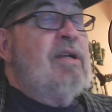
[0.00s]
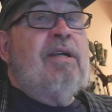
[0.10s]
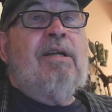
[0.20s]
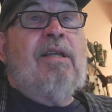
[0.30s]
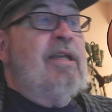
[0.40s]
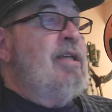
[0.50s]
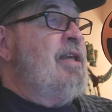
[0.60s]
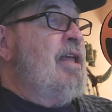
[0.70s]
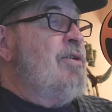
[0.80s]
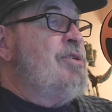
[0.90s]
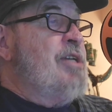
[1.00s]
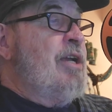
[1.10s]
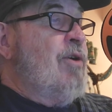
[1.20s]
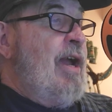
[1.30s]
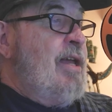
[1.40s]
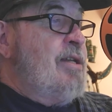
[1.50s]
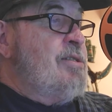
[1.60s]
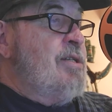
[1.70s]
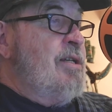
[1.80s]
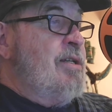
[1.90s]
Clean energy
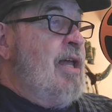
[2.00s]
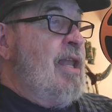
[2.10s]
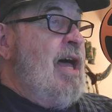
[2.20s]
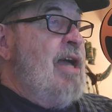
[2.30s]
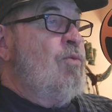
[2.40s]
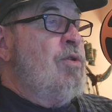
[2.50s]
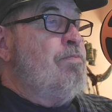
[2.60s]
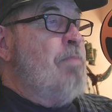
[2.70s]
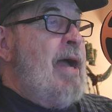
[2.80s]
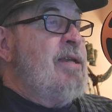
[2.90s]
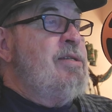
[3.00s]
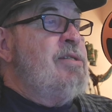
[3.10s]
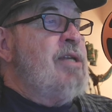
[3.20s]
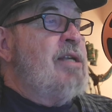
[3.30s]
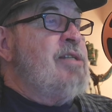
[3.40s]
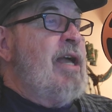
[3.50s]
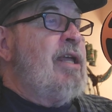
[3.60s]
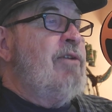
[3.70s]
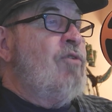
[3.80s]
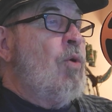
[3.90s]
grants align with Biden's
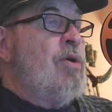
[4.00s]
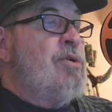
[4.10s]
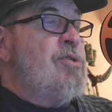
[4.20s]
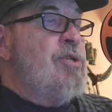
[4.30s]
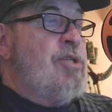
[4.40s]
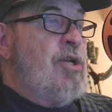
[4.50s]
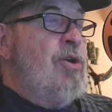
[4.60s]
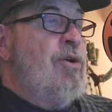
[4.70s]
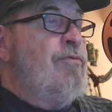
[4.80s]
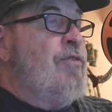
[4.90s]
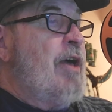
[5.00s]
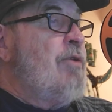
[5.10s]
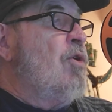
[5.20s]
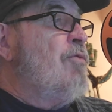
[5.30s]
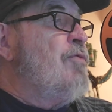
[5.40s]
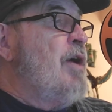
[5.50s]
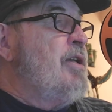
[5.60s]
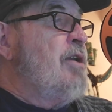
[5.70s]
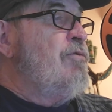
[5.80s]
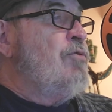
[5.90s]
executive order to secure federal
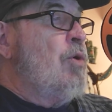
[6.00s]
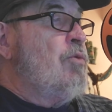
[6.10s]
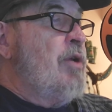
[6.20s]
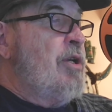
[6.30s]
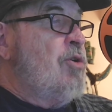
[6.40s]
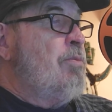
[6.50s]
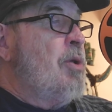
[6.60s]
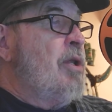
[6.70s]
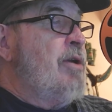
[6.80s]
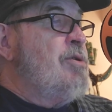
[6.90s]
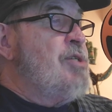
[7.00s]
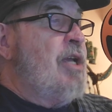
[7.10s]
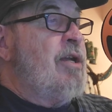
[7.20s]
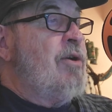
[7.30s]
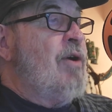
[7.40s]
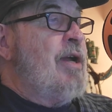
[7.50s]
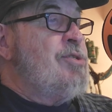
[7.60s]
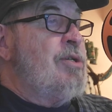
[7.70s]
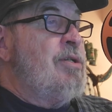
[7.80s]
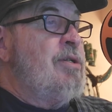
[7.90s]
funding for renewable energy integration.